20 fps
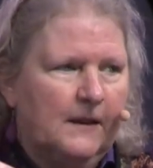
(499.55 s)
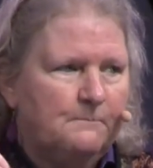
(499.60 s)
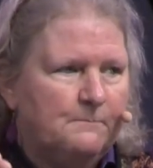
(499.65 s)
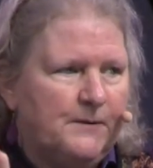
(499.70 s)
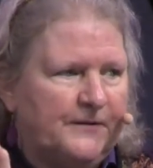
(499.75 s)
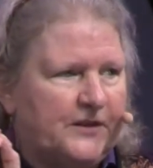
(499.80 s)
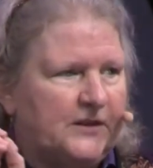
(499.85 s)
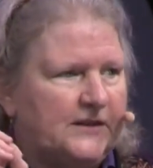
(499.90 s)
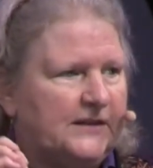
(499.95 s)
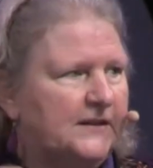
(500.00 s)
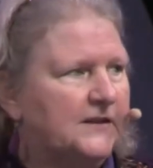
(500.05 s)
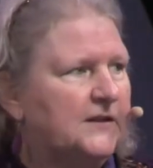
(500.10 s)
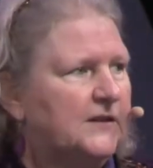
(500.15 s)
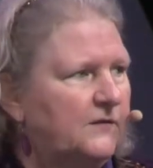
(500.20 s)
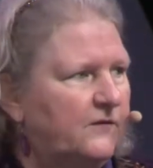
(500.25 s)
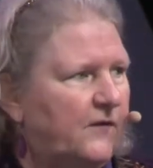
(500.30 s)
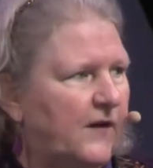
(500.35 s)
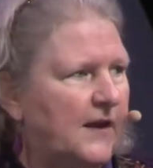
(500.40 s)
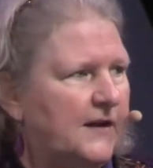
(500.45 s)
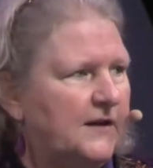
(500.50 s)
but the
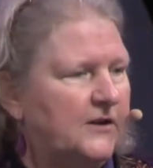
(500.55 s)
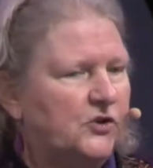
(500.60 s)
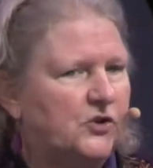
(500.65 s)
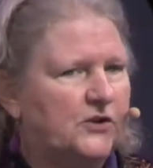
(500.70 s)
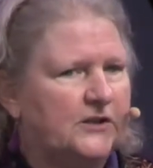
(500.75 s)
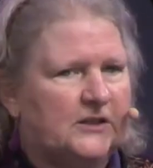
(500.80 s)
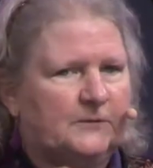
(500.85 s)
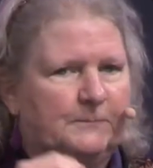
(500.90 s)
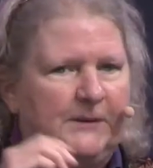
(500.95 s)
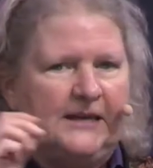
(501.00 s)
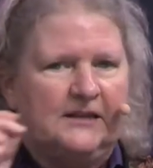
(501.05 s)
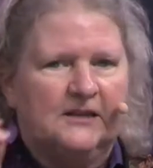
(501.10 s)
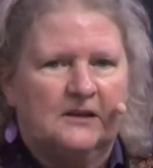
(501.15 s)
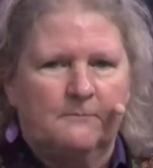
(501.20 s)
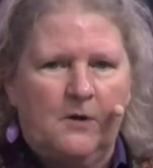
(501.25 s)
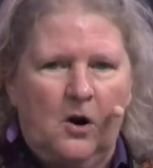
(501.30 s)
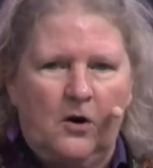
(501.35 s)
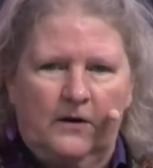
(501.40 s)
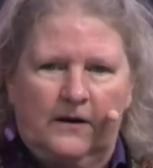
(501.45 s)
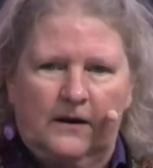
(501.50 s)
disadvantage is speed to
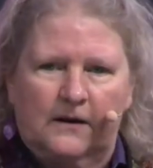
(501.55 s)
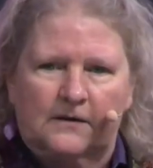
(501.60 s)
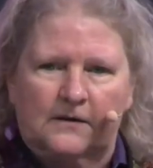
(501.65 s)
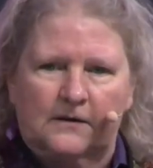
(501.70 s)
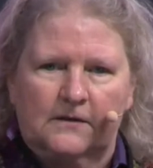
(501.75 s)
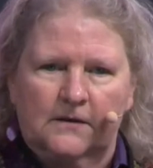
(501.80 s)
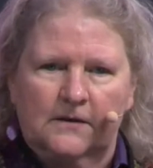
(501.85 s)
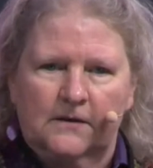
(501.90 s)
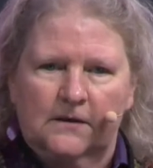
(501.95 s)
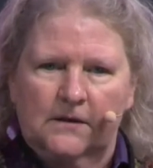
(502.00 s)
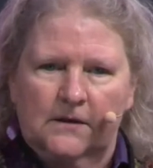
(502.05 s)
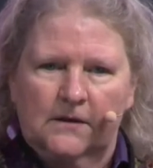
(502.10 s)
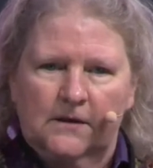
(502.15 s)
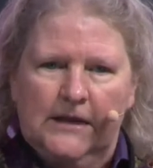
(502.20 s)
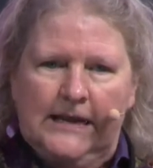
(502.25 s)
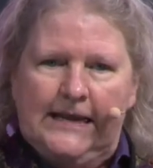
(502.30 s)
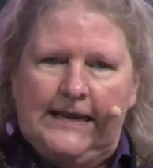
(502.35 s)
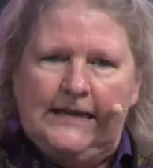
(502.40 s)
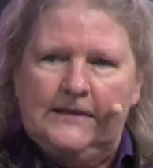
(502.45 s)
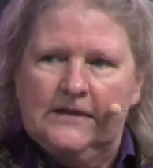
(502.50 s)
market.
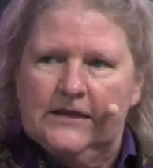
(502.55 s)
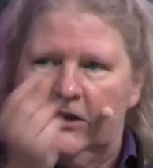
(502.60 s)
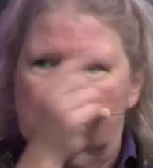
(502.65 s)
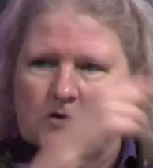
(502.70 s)
In the year